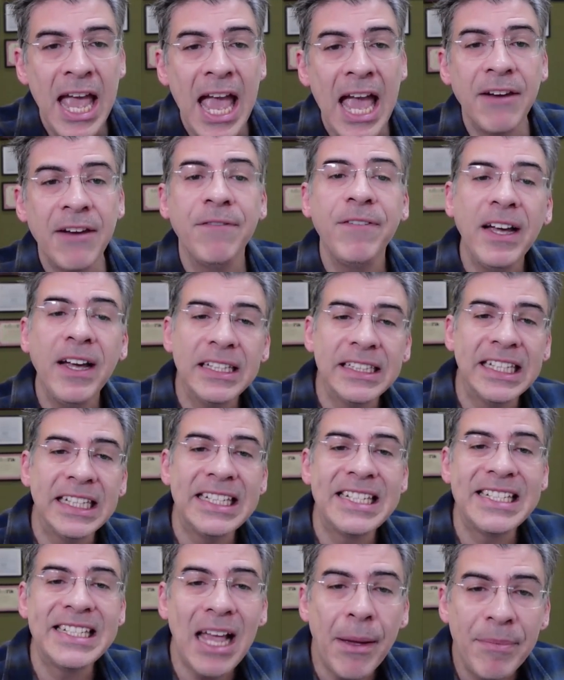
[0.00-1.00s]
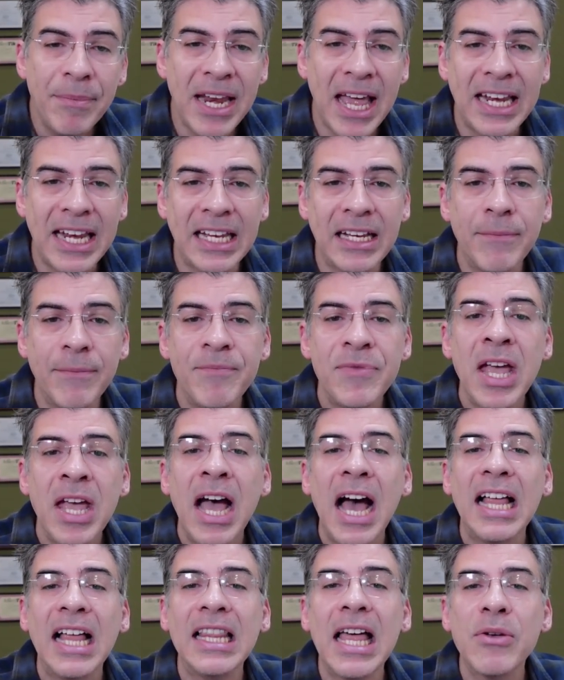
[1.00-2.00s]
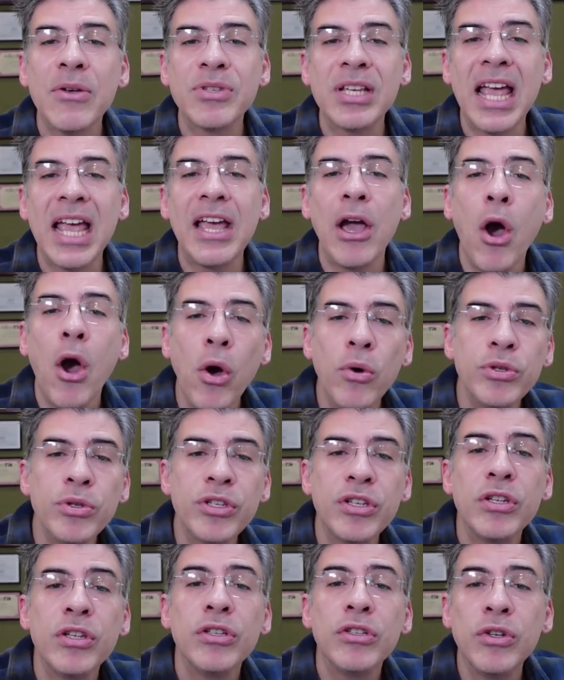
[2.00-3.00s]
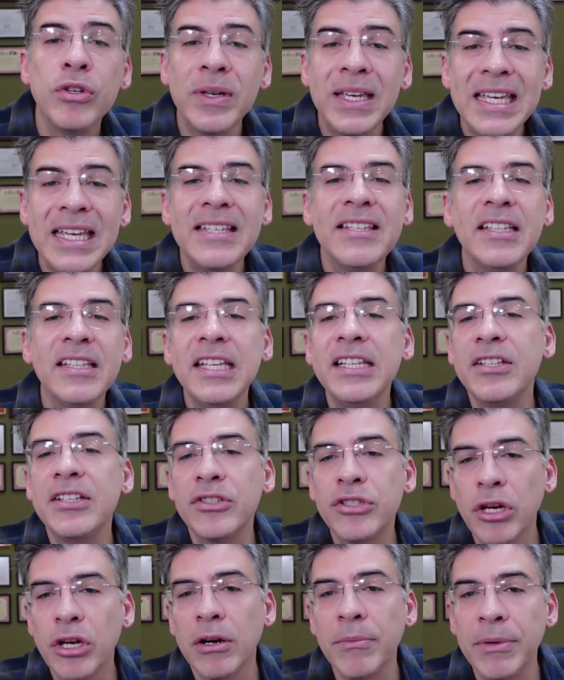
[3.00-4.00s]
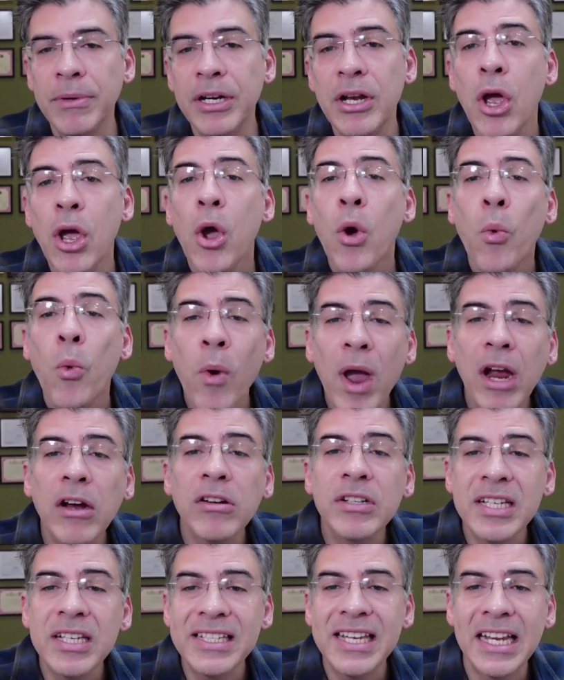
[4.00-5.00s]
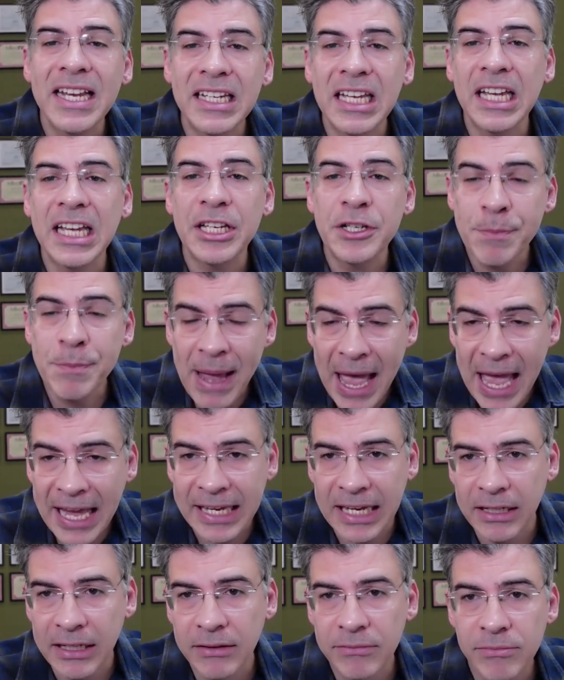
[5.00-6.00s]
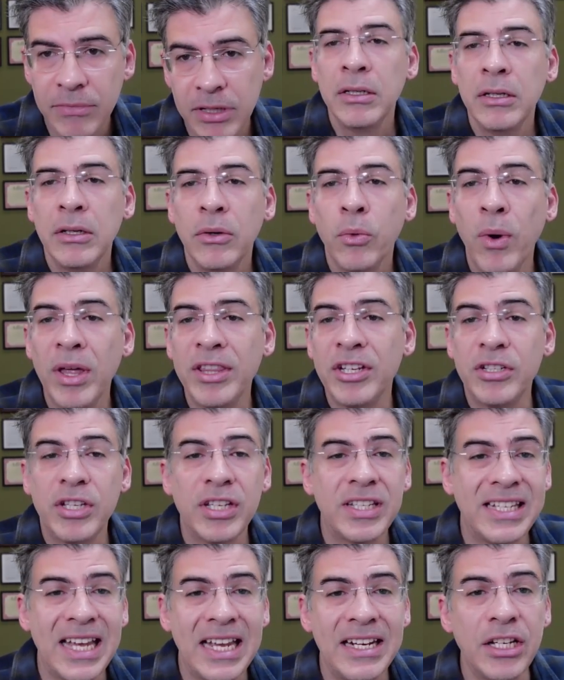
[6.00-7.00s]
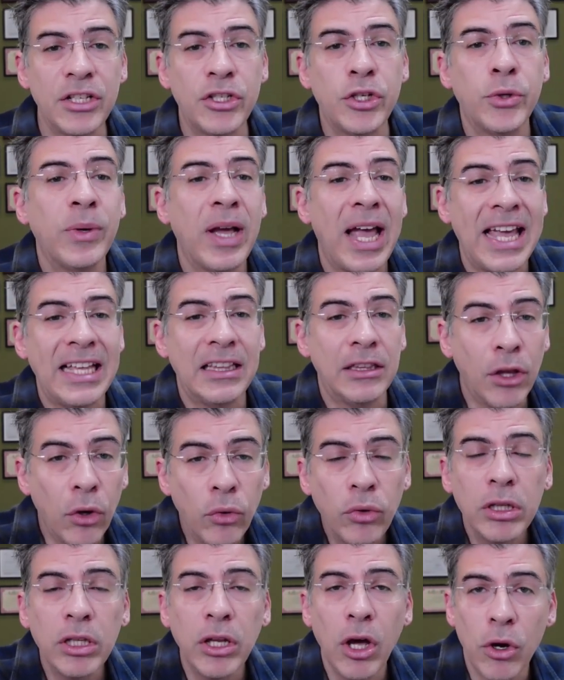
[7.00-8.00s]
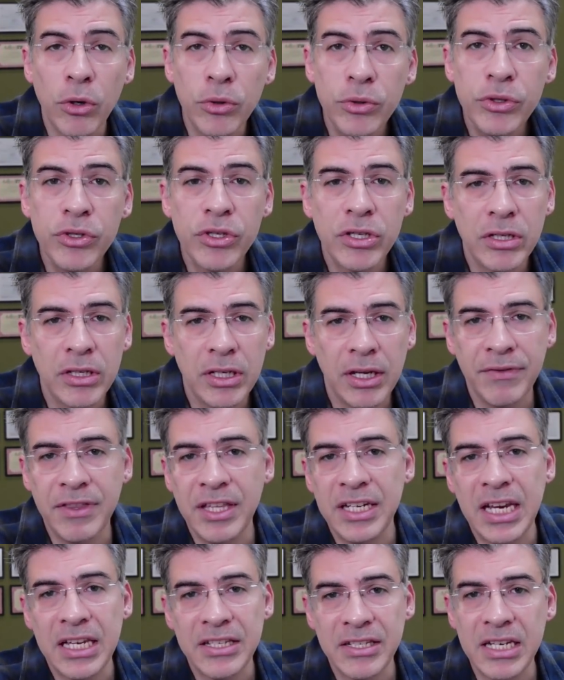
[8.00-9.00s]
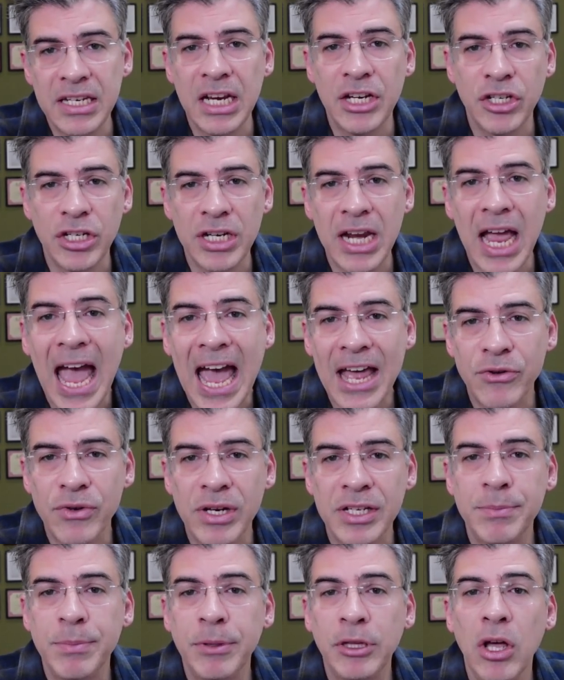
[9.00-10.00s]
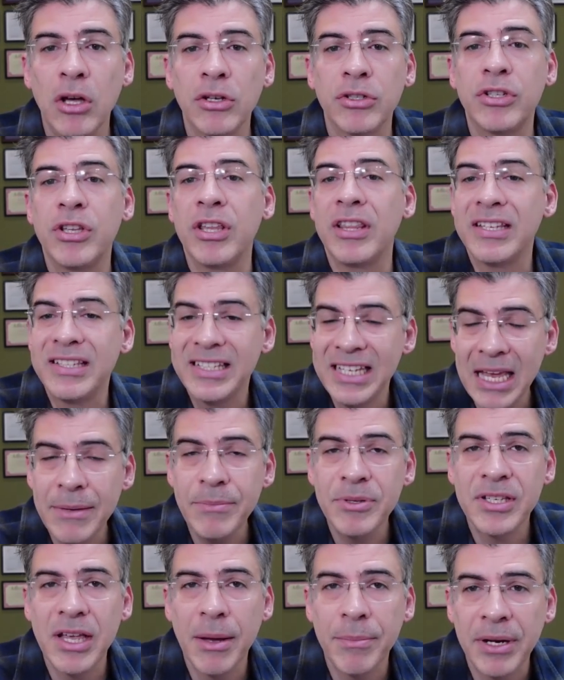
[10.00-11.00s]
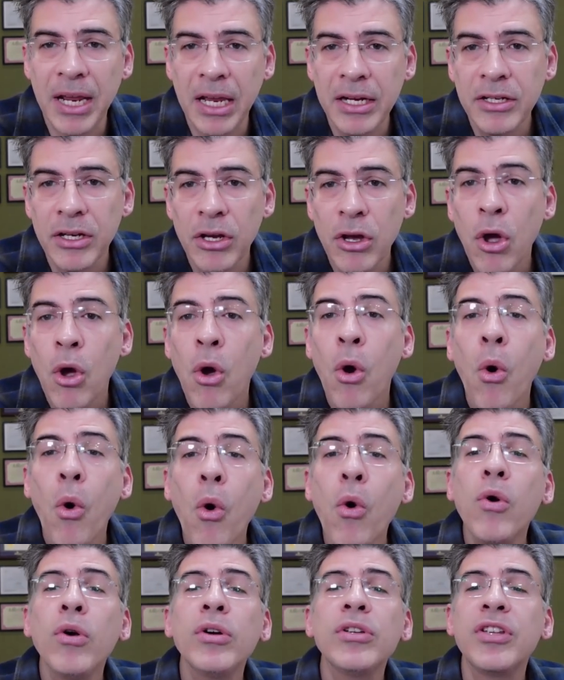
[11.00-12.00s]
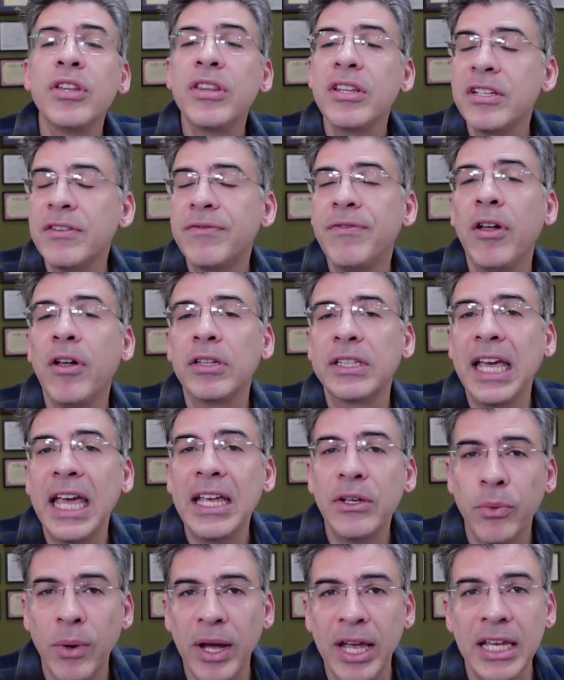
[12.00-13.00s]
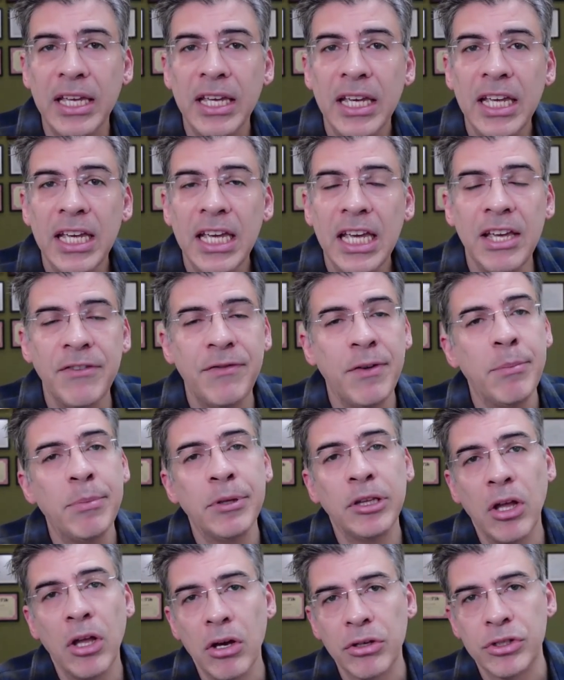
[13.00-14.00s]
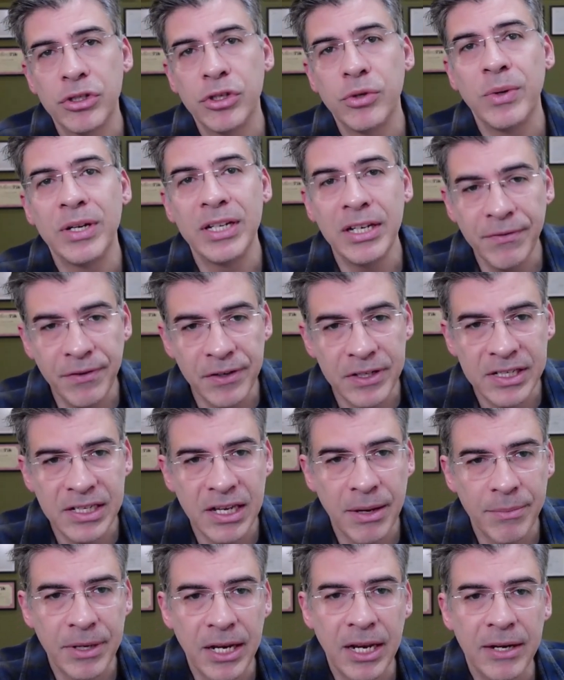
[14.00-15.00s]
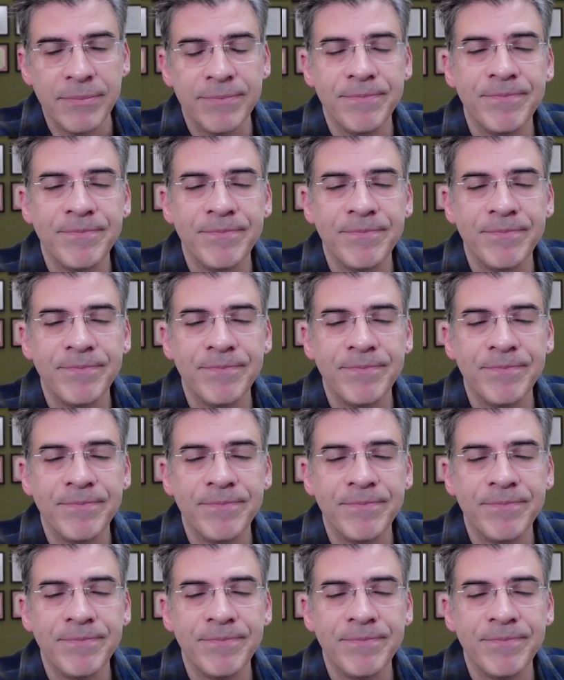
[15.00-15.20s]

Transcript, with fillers: And finally, subnetting allows a host to easily determine where to send each packet. Whether to send it to a local host, if the destination address belongs to the same subnet, or to the default gateway, if it belongs to a different subnet.